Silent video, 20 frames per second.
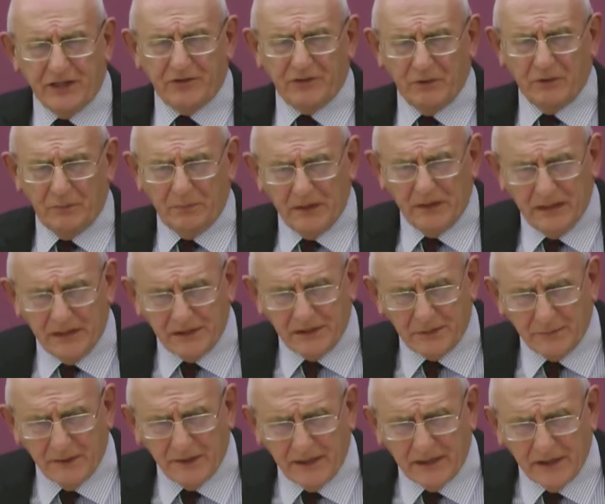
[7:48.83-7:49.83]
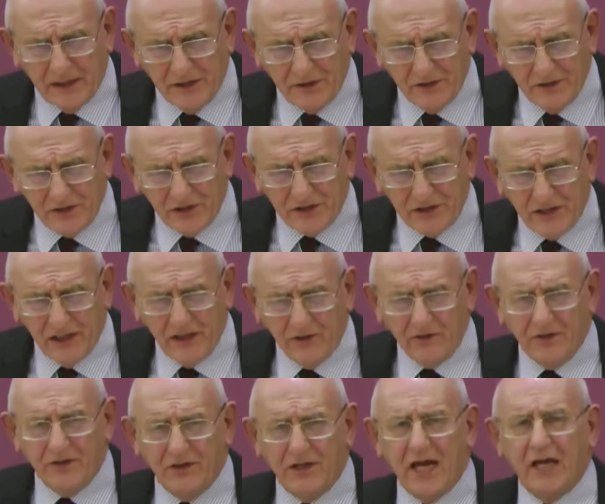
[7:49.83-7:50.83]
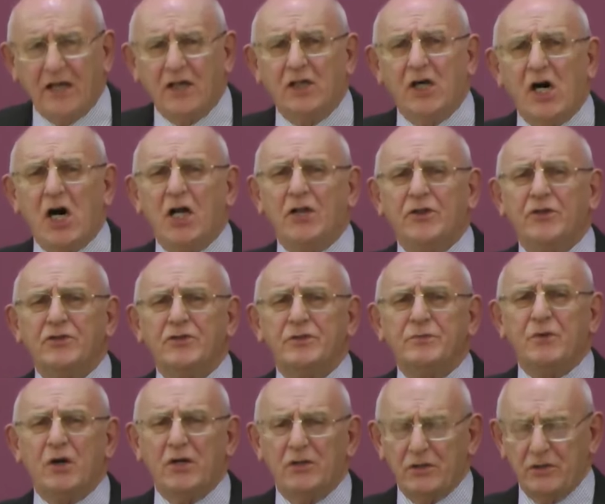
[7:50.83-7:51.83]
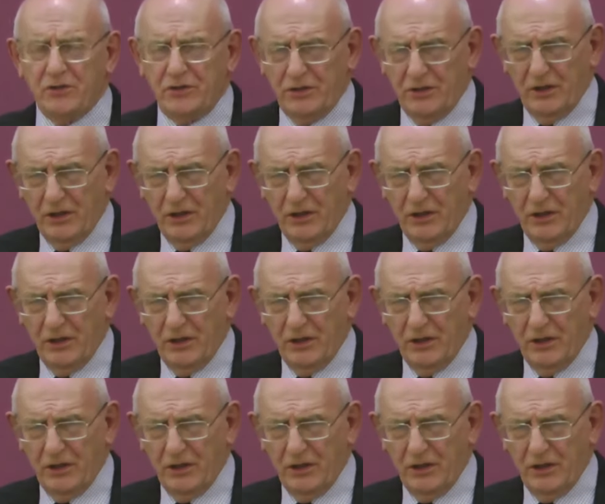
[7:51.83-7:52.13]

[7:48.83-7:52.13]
they're speaking to the children. Thank God there's mothers